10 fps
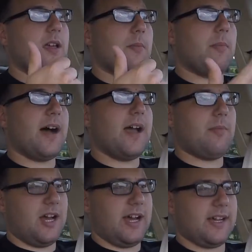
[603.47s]

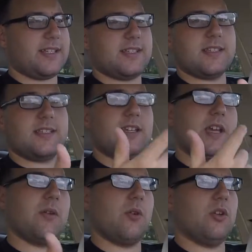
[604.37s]
Maybachs,
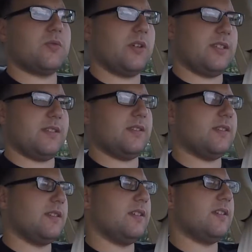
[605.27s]
and Rolls
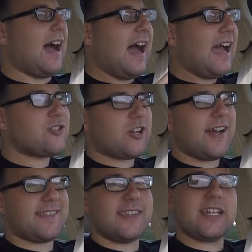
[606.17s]
Royces. I
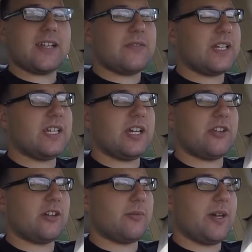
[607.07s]
tried thinking of any
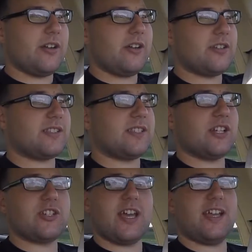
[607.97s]
other competitors,
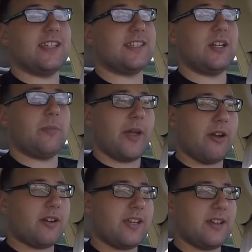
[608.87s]
such as an
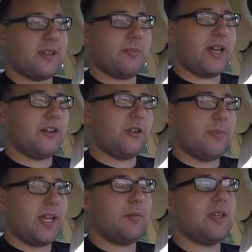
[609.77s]
American competitor
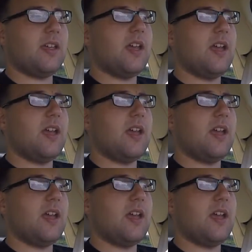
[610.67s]
maybe.